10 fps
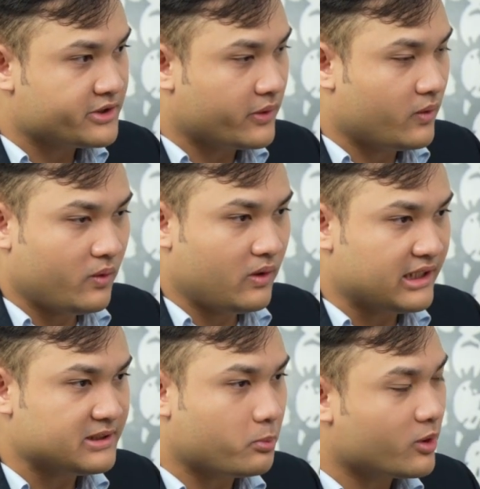so
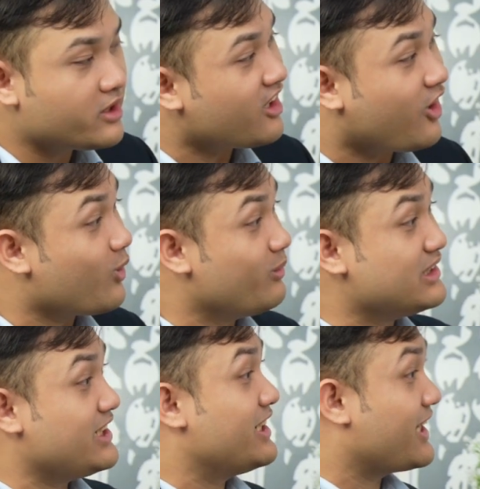let's put all of
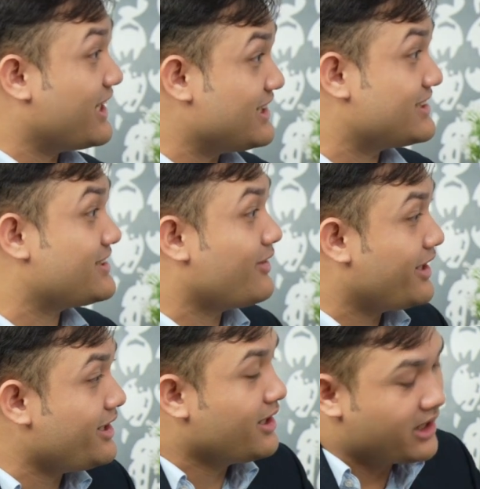this in the case,
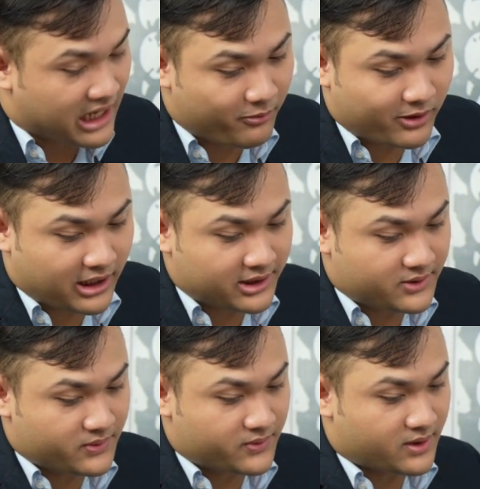right? I would like
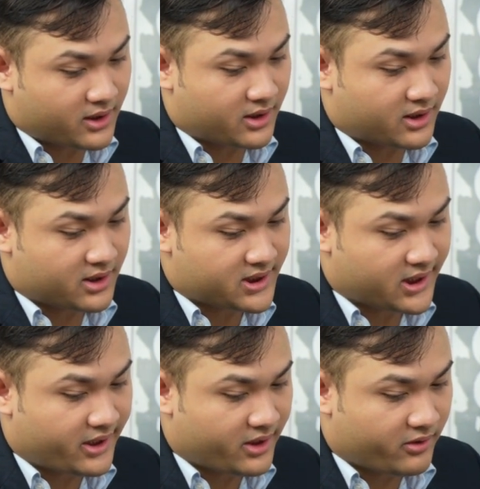to
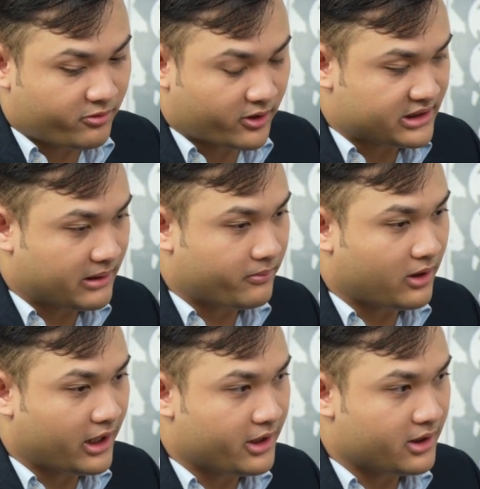think, for example,
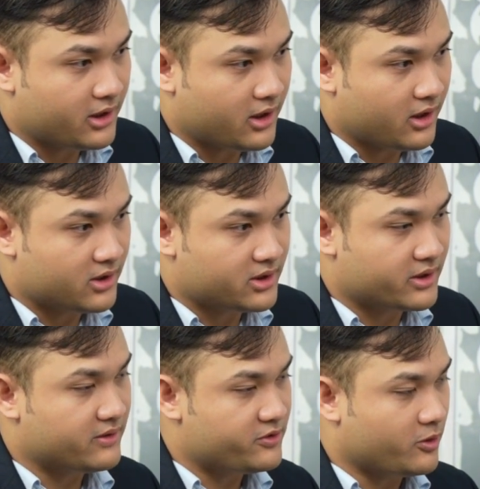like to
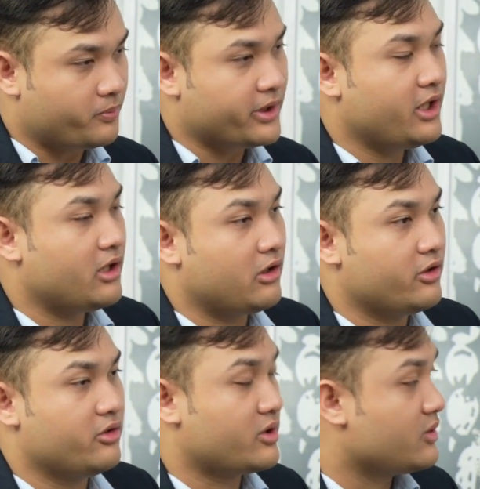give your opinion
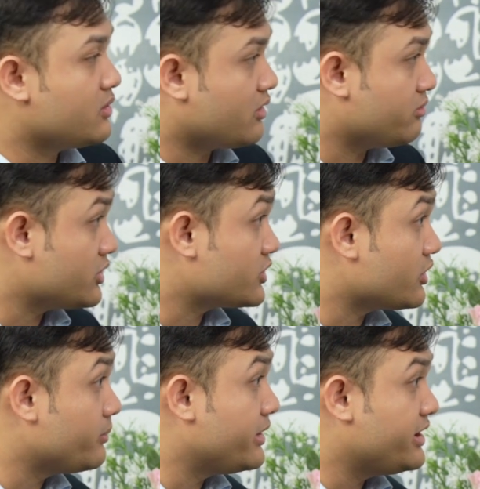on the role of
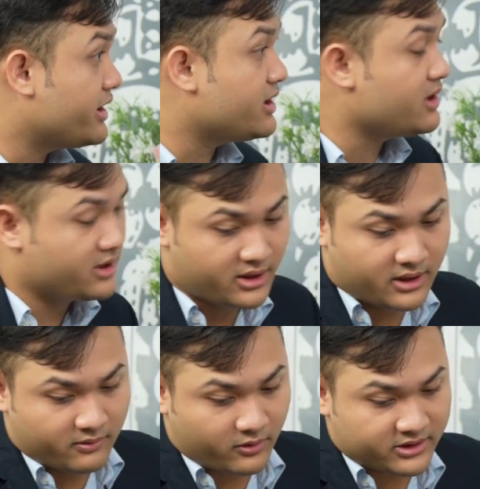social media.
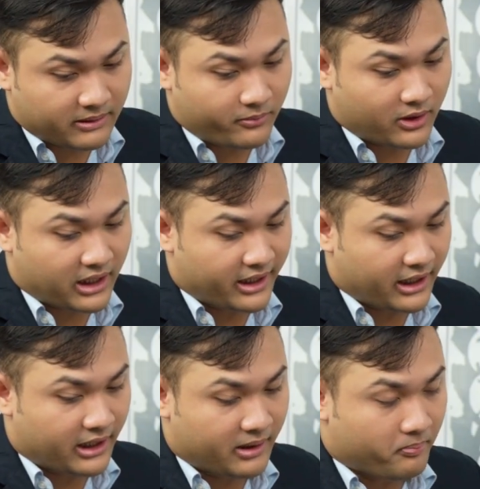For example, like
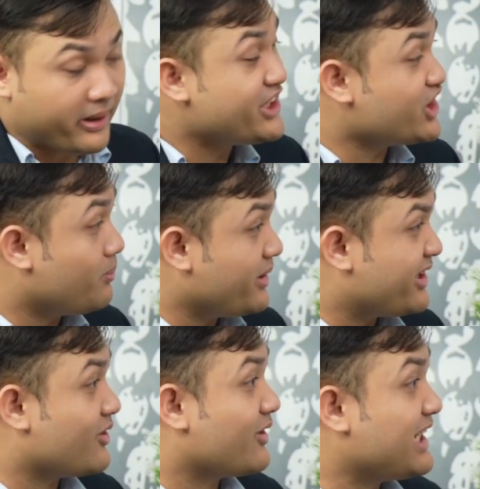in major
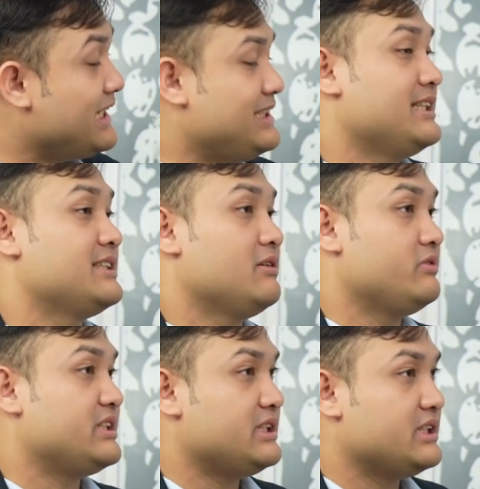political cases that